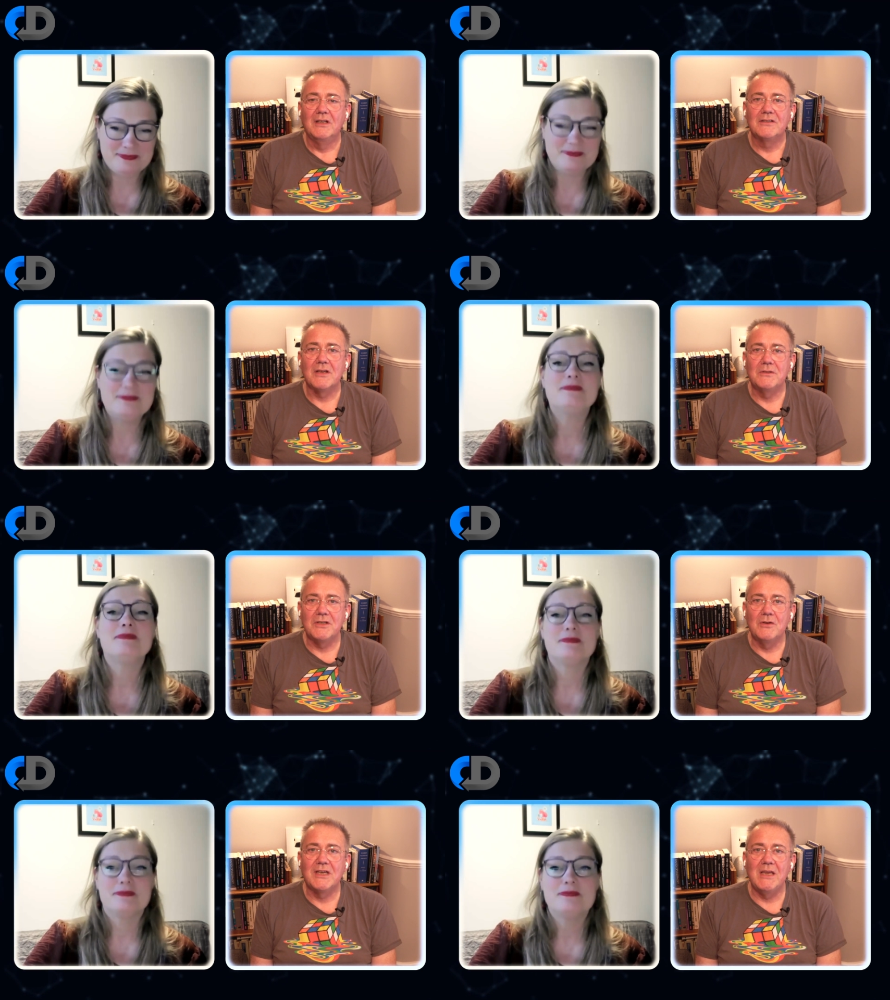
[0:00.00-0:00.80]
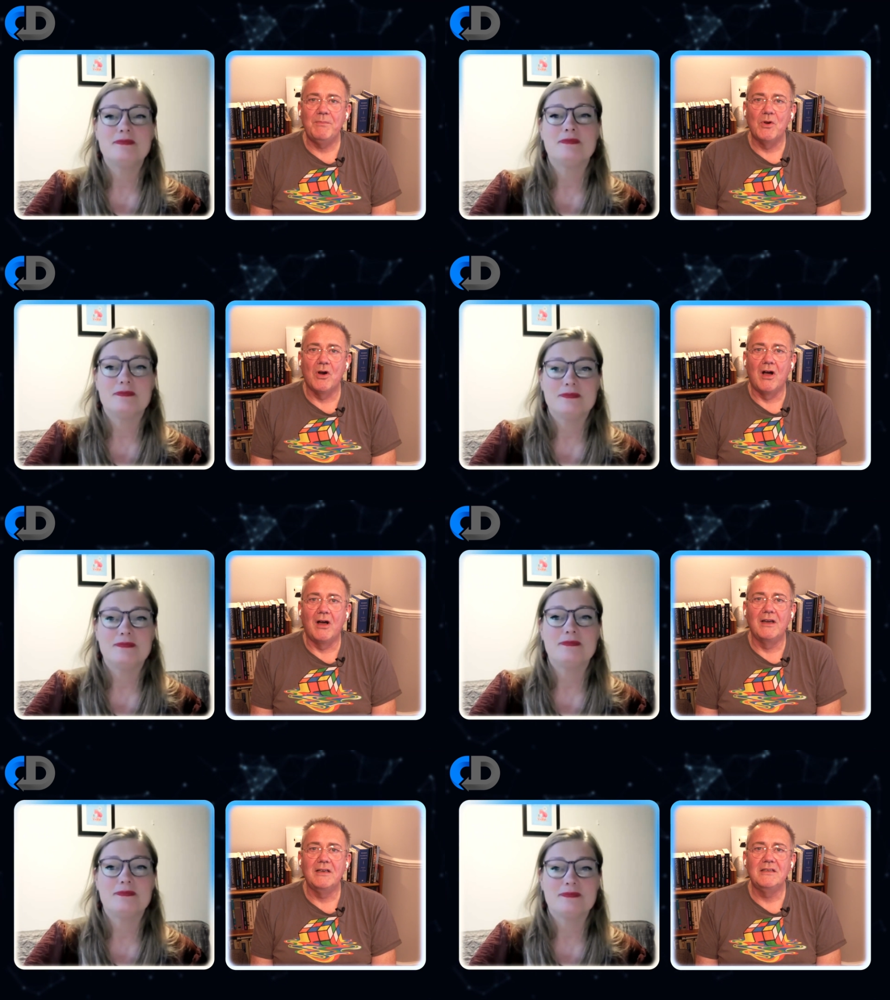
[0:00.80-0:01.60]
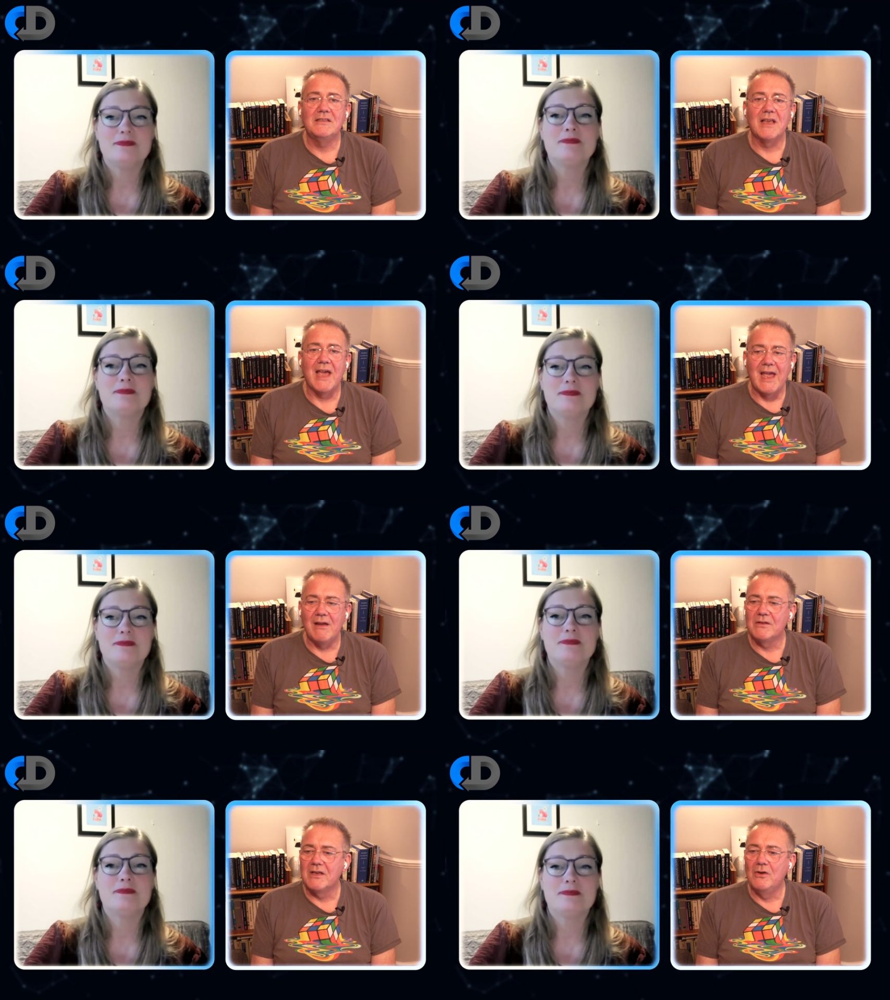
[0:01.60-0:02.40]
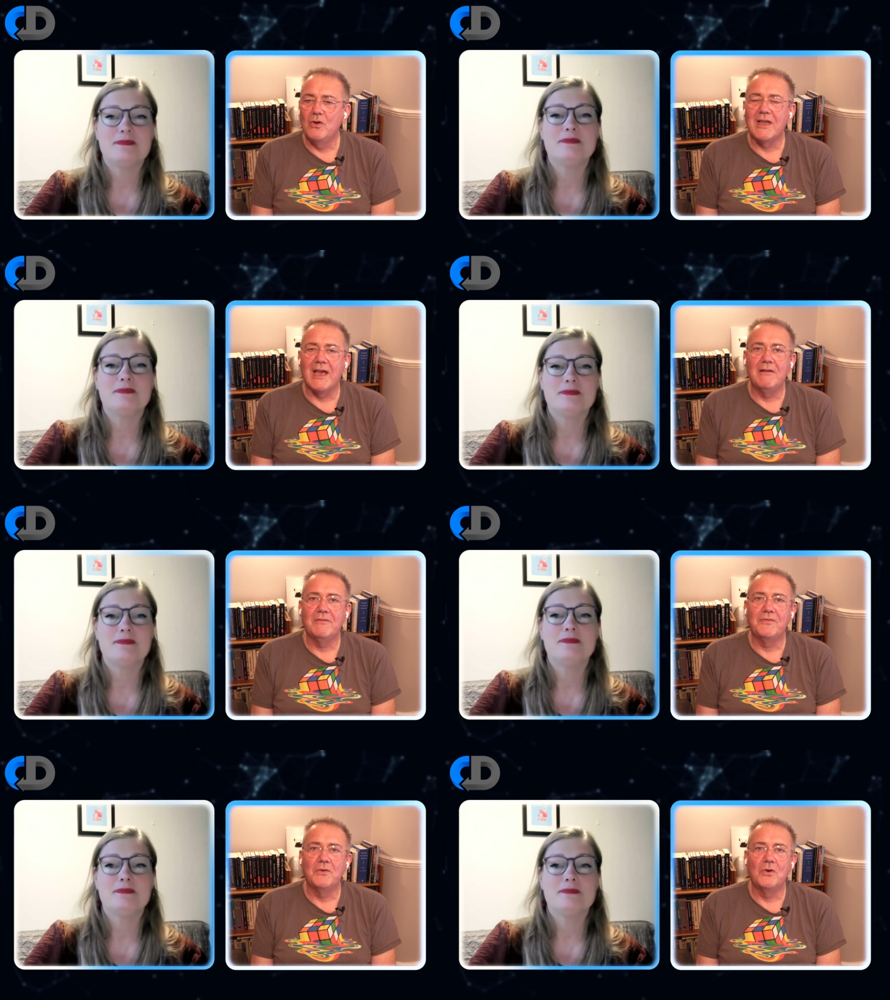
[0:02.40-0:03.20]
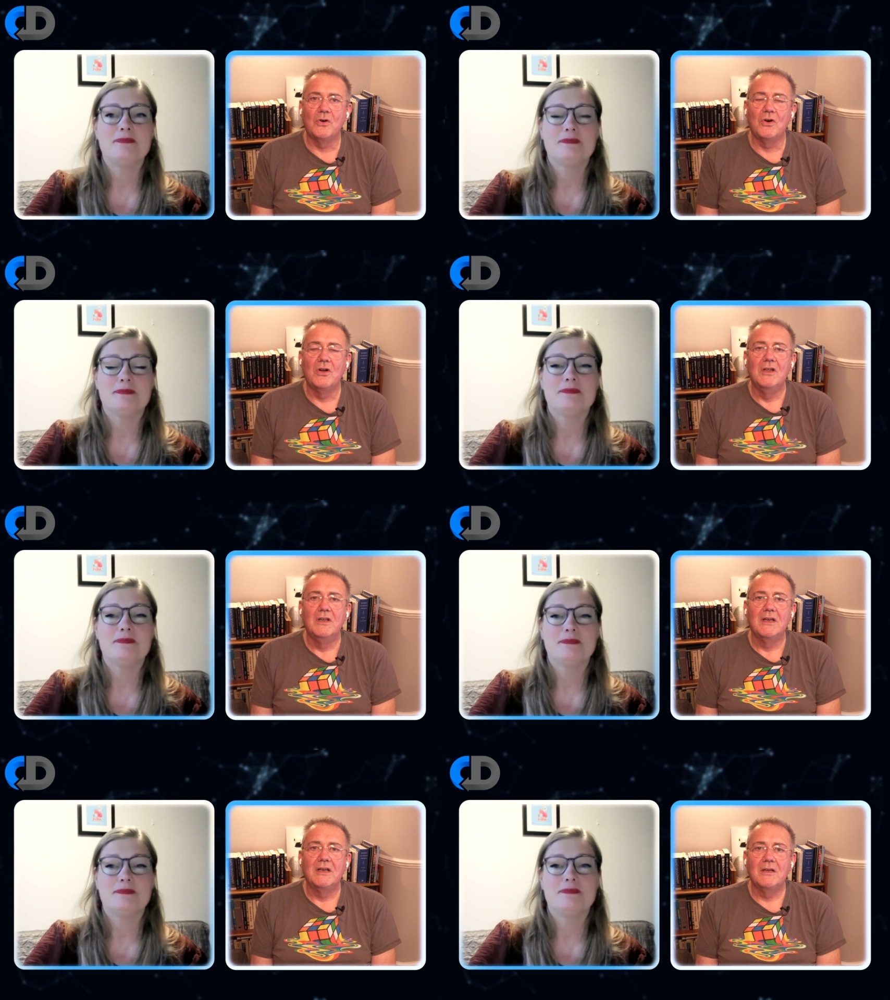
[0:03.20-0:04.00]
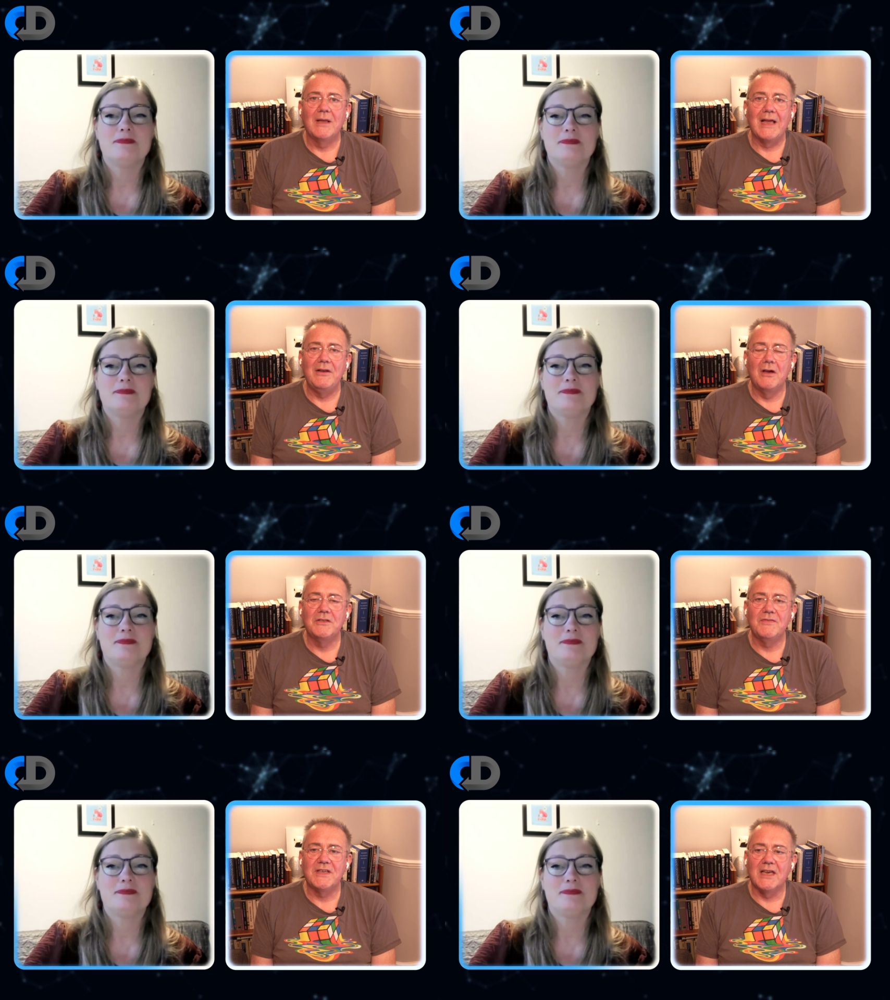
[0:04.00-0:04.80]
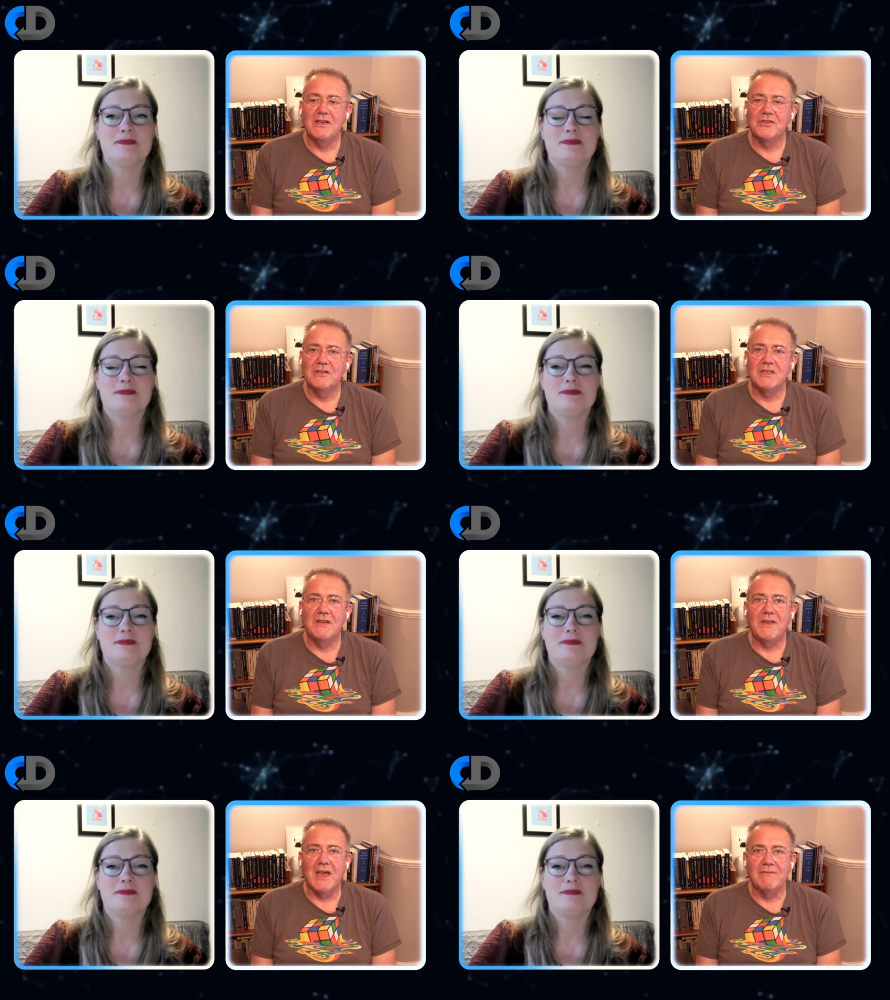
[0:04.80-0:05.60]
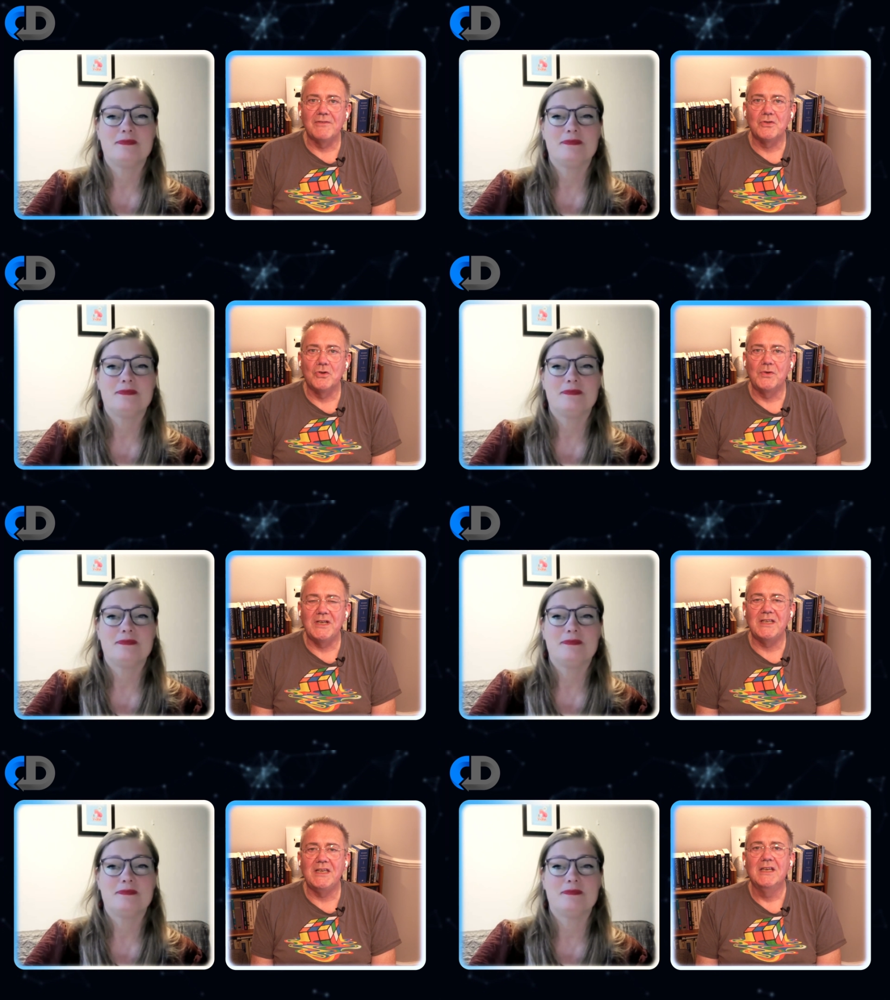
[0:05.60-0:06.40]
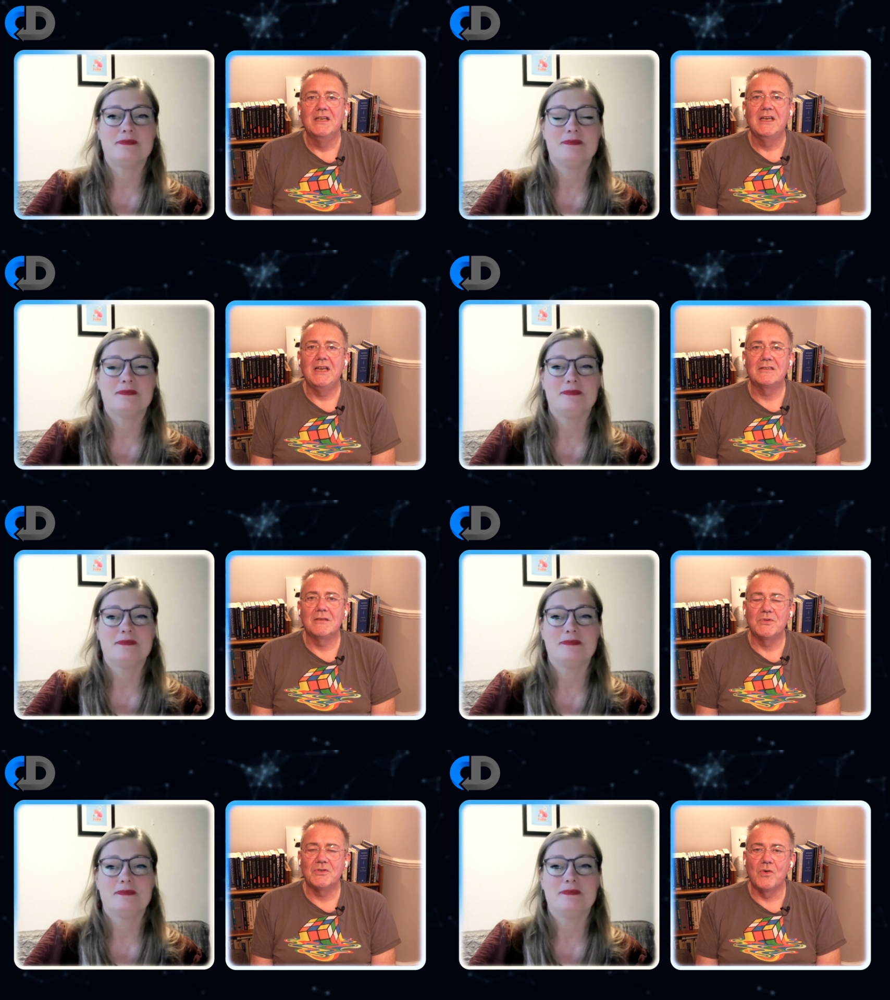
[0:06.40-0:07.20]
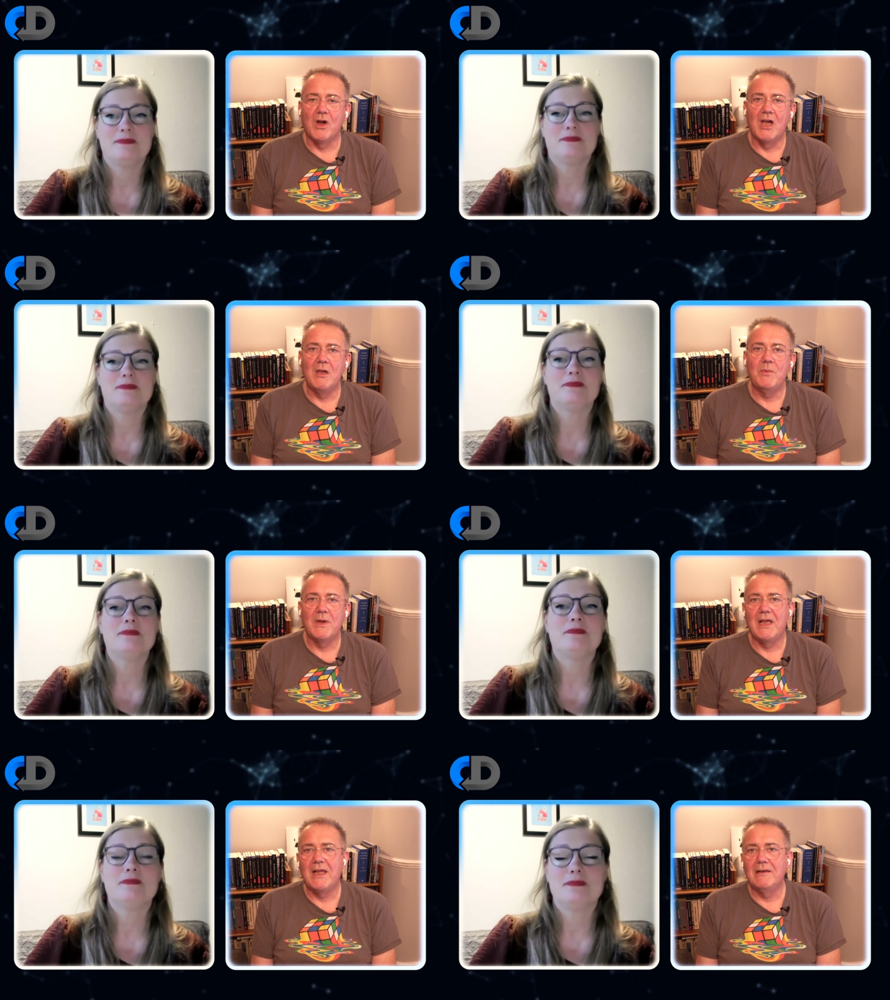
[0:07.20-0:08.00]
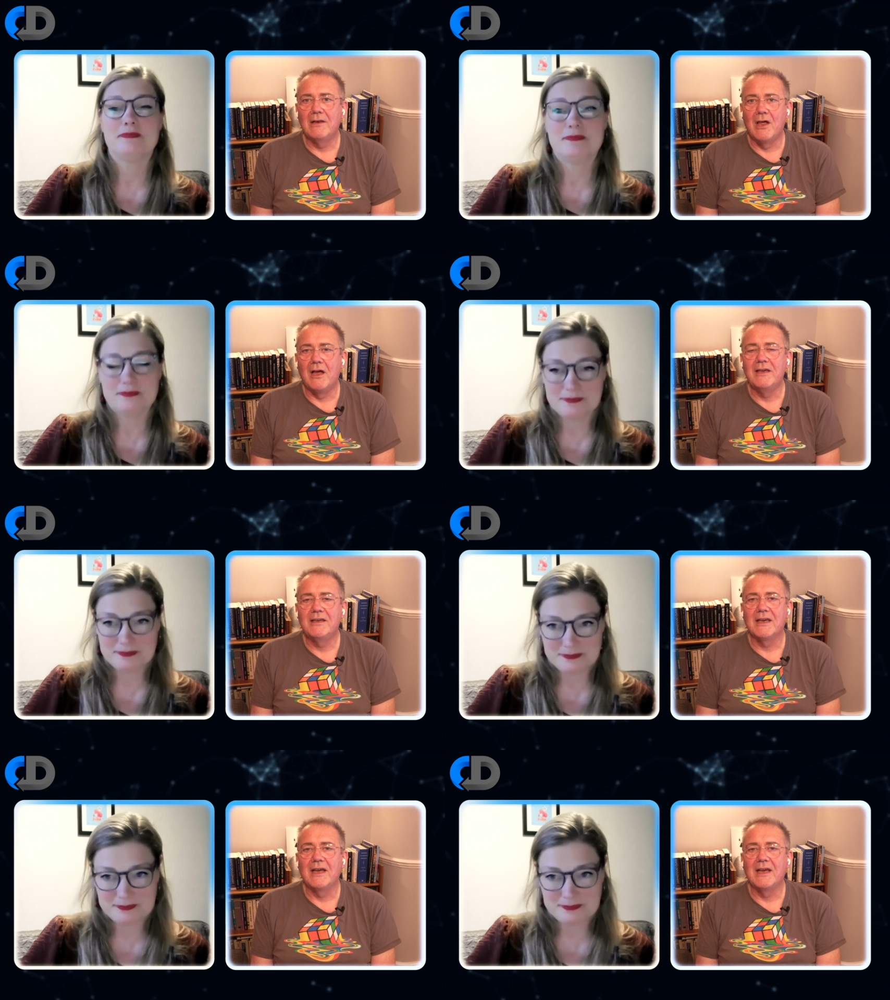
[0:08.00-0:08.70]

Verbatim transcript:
Speaker 1: So do keep your eyes out and look out for our notifications. If you haven't already, hit subscribe and like